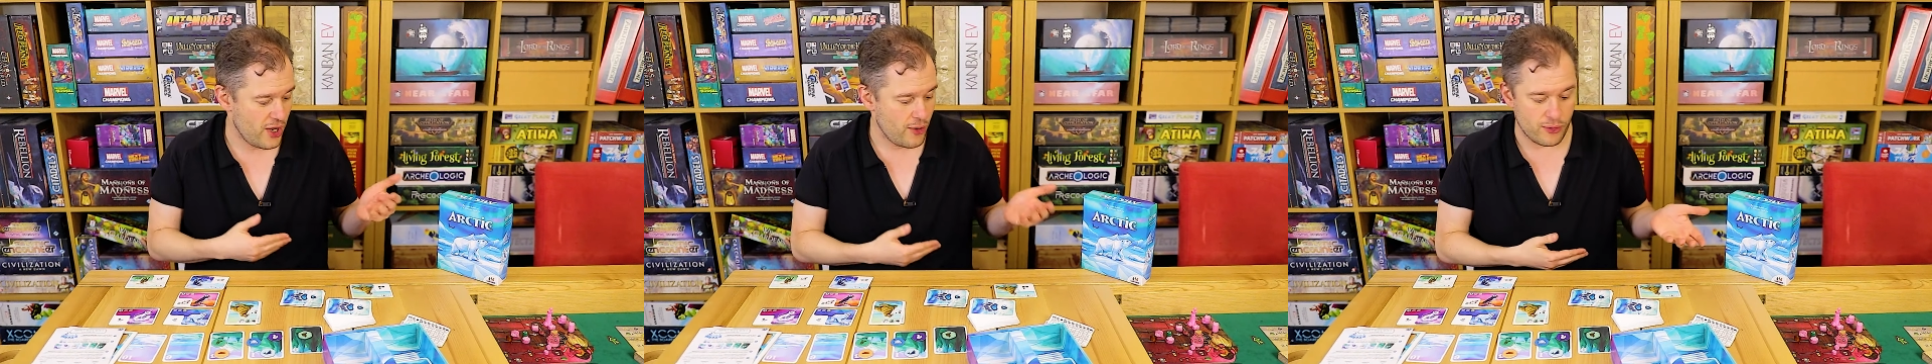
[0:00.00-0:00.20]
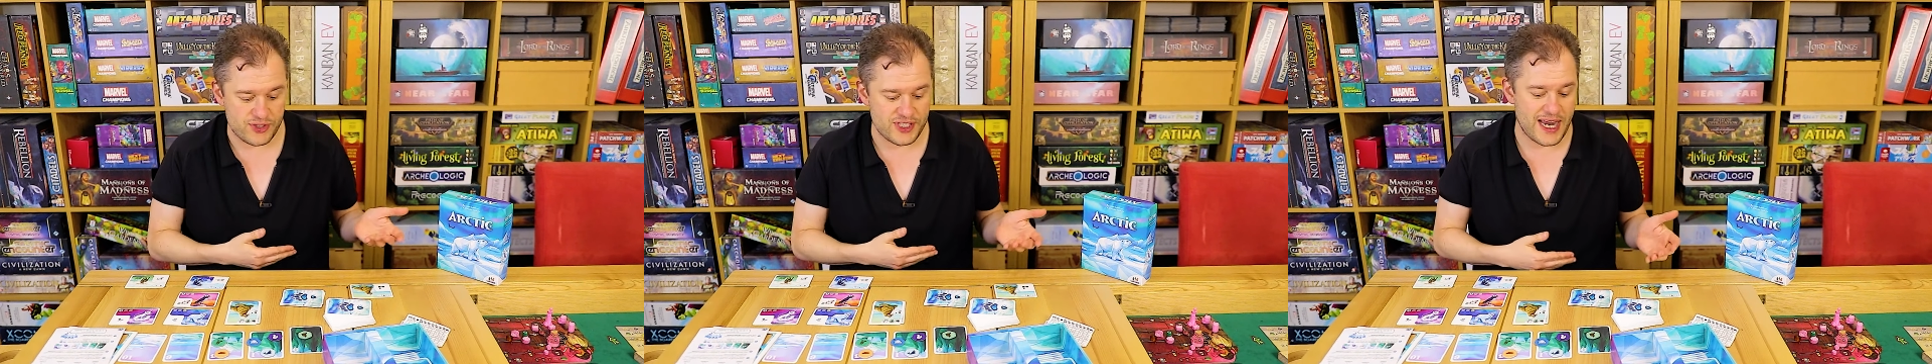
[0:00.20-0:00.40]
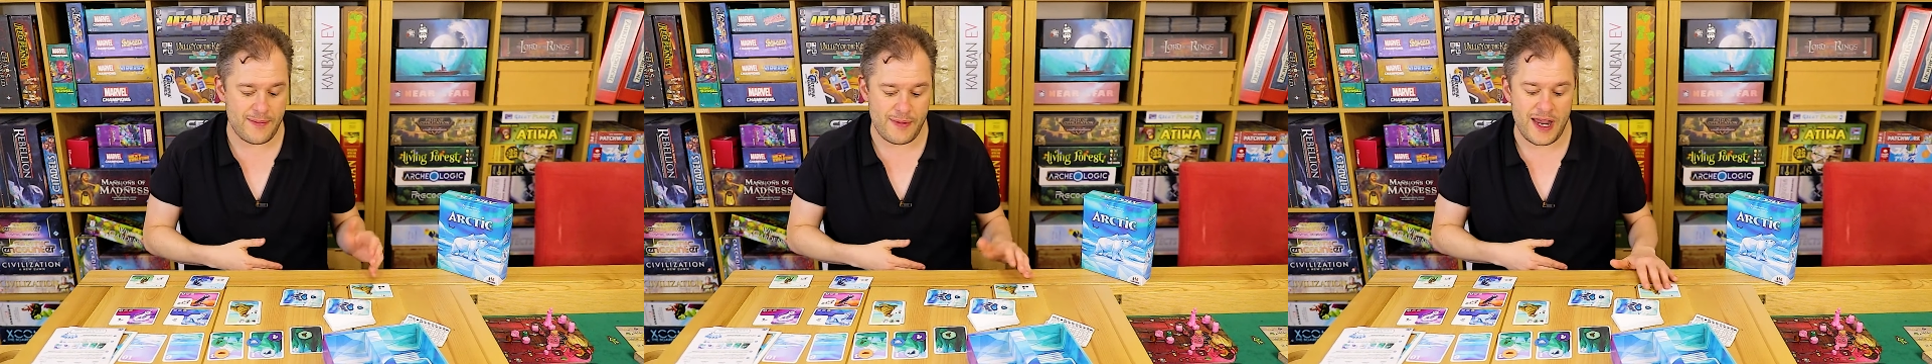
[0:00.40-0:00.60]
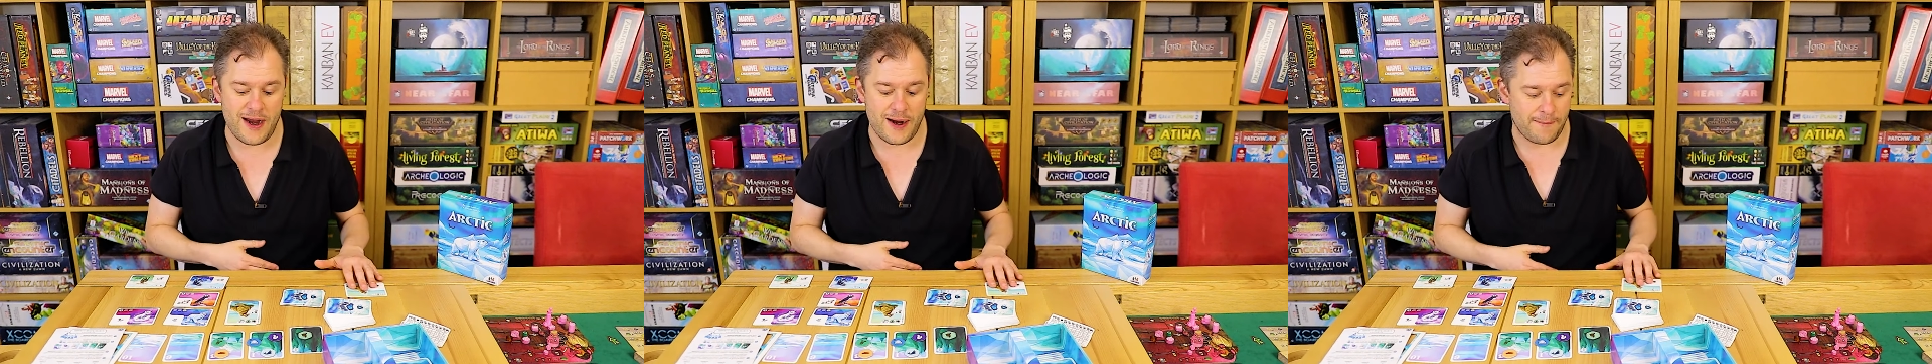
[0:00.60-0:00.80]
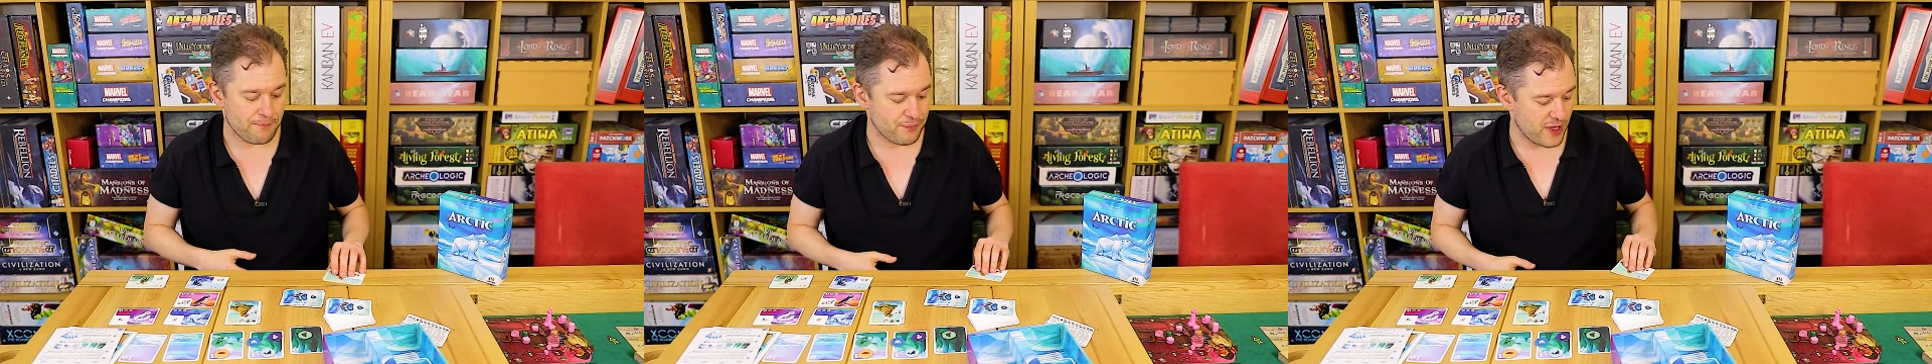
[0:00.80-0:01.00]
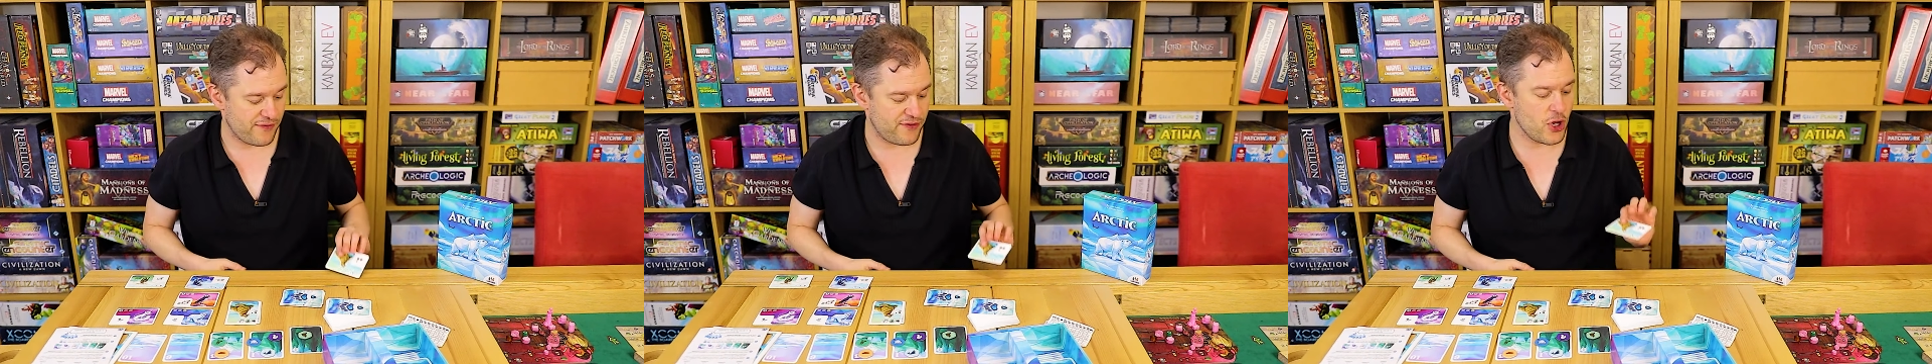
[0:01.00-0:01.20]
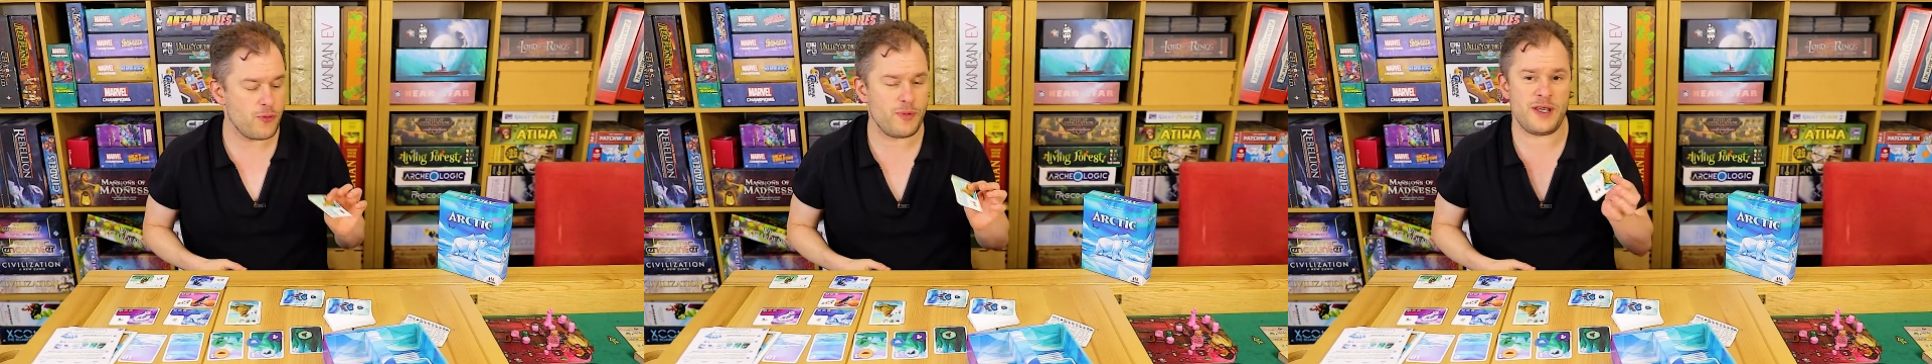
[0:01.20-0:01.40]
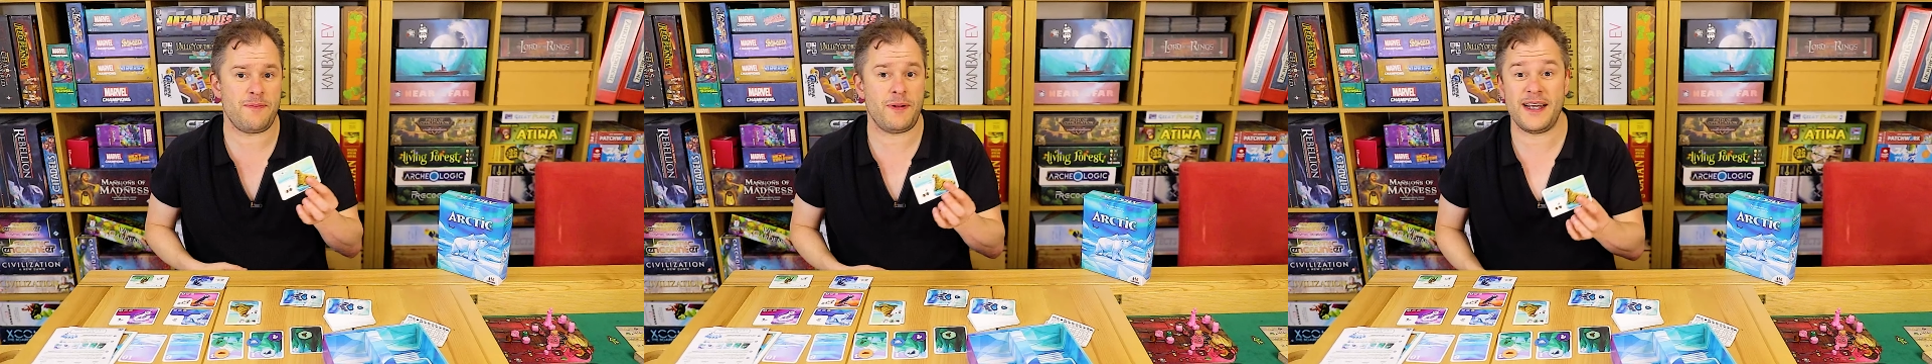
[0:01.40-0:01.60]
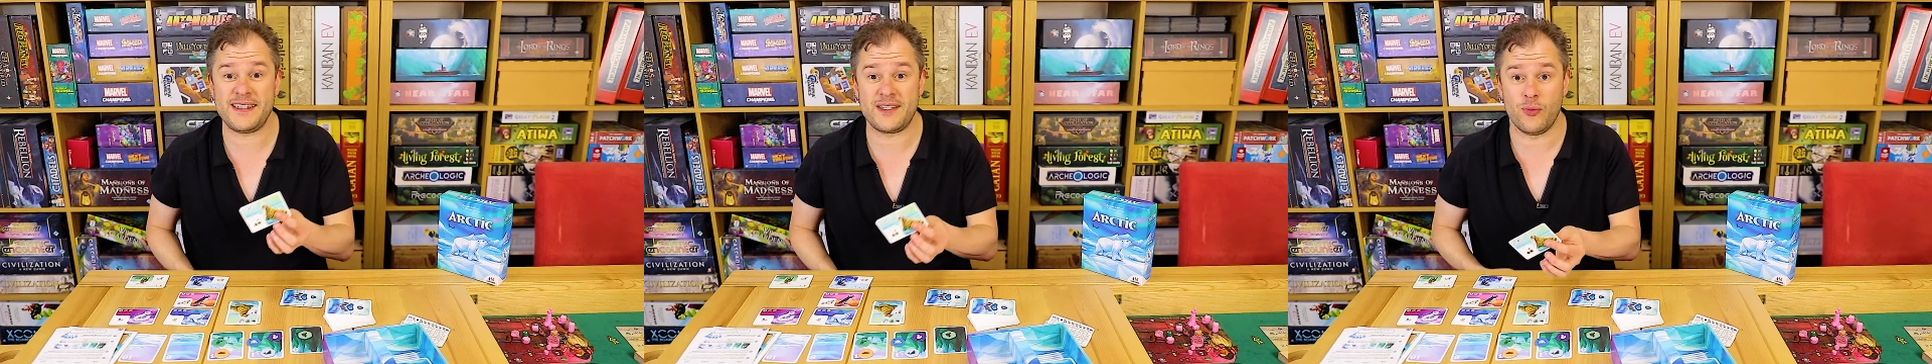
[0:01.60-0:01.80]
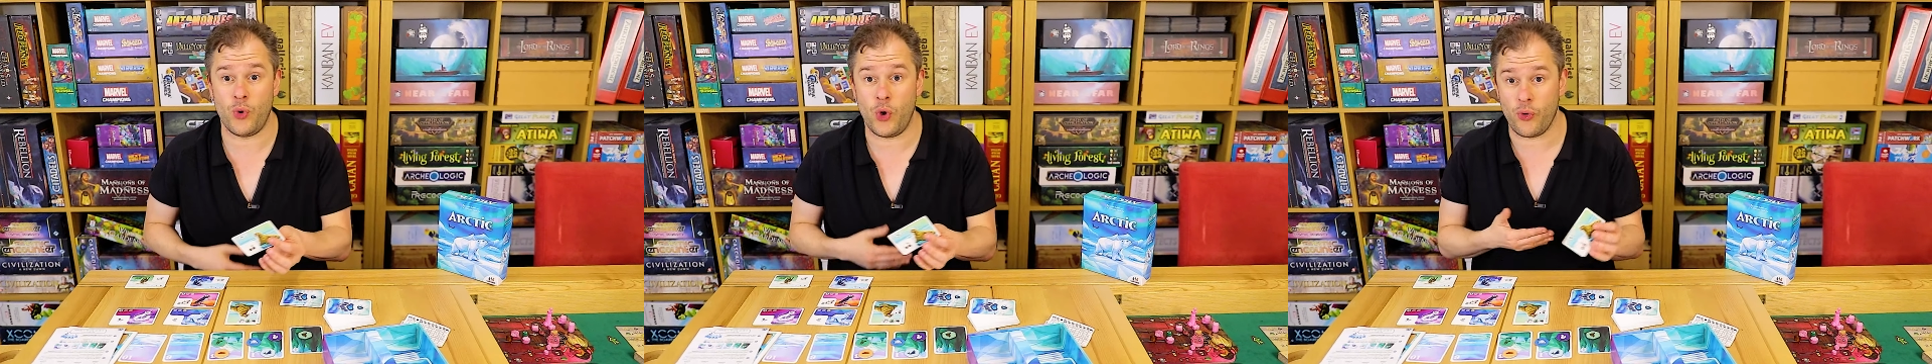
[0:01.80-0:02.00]
Well, same here. If nobody
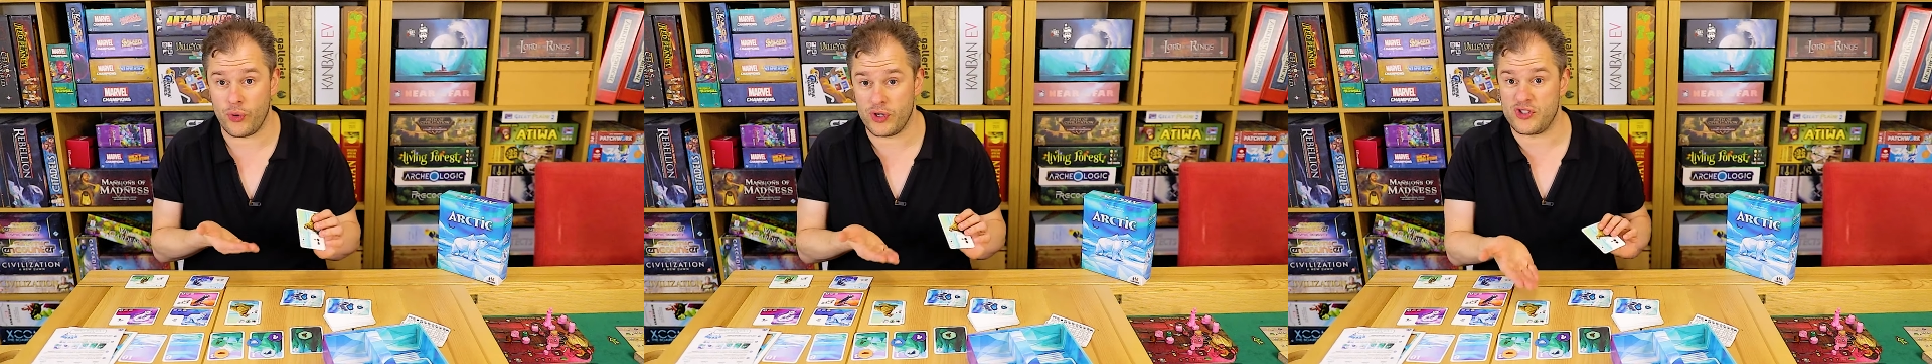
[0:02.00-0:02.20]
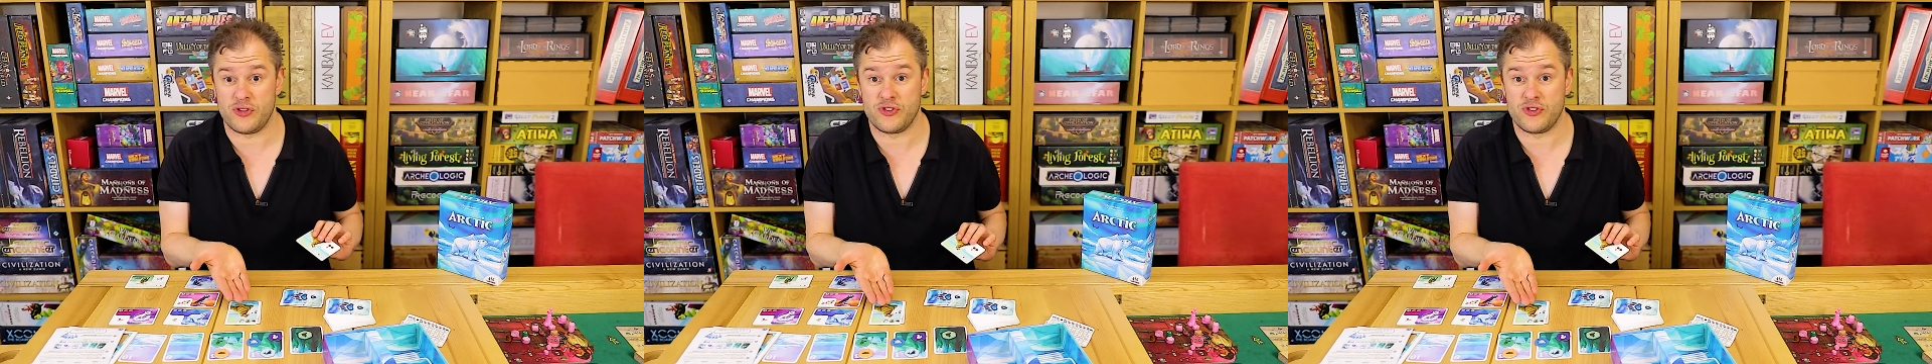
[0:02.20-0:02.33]
plays the Walrus